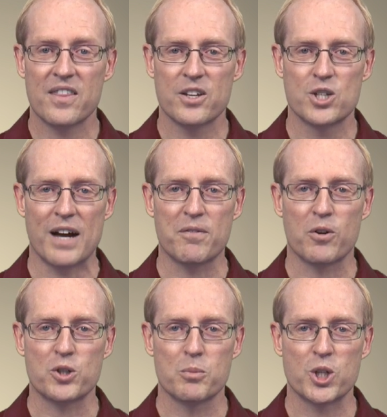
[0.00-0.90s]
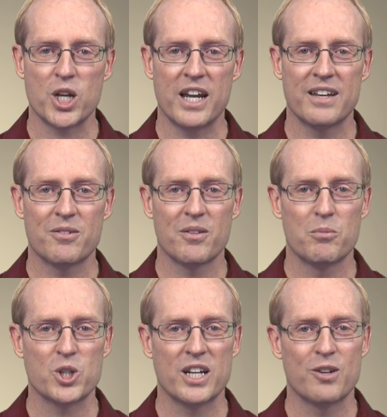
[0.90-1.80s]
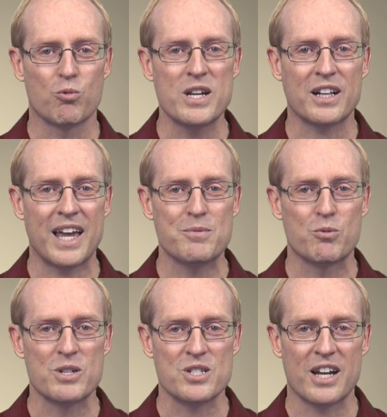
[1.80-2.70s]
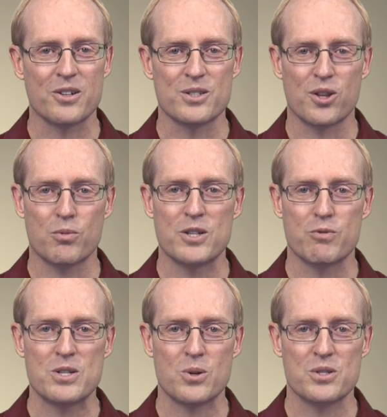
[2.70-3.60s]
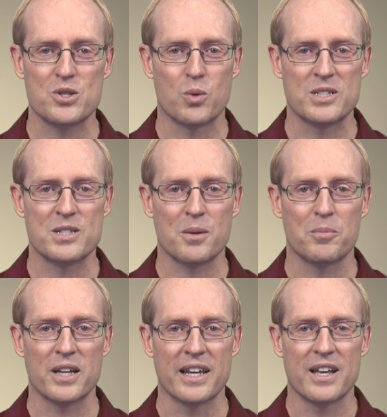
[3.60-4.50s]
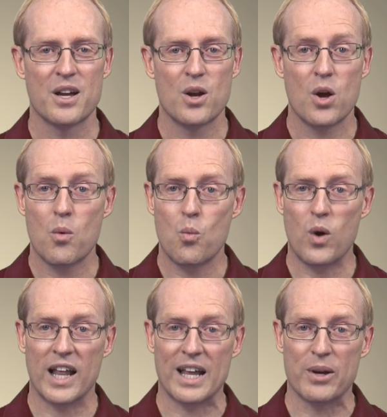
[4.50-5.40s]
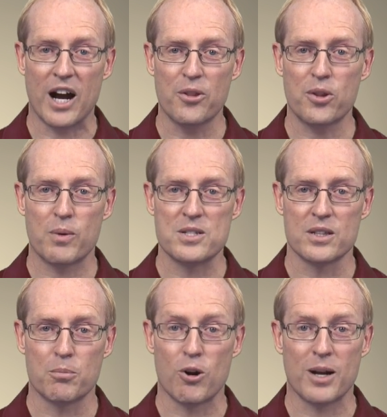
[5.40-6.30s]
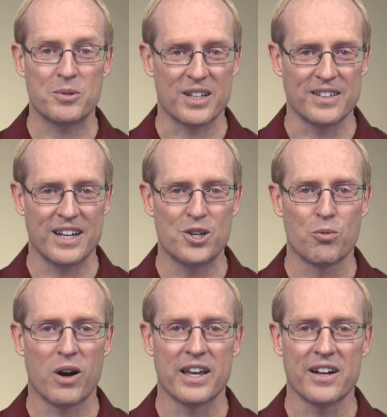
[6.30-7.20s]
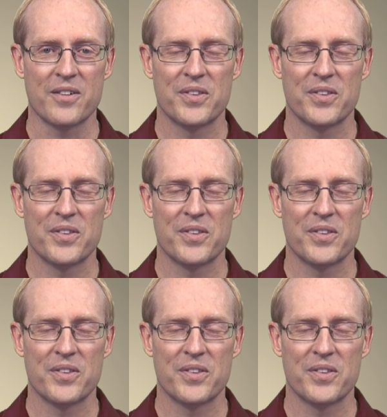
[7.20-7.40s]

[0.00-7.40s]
The Java virtual machine, machine reclaims and recycles the thread's resources once it's complete, while allowing other threads in the program to continue running.